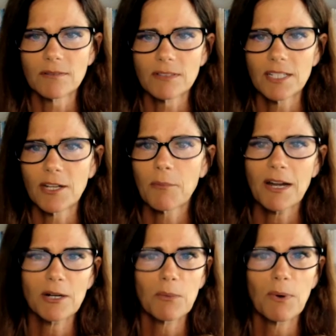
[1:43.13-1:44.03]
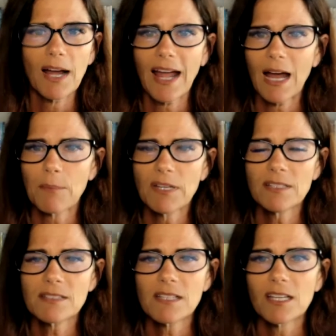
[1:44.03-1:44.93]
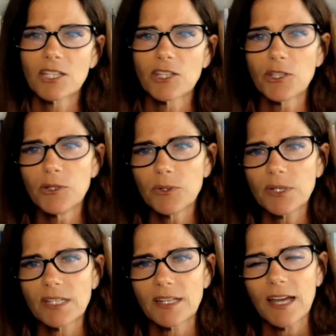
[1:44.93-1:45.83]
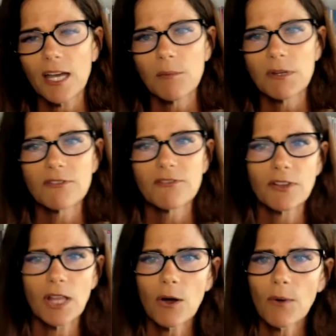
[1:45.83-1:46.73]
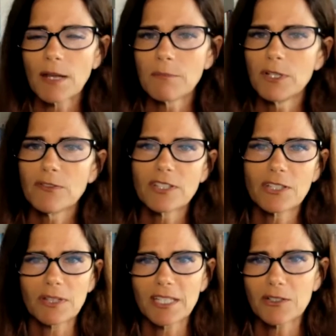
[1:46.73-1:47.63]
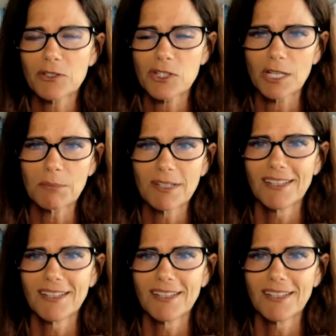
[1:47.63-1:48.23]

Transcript: And no matter what happens, you can ebb and flow and move in your leadership,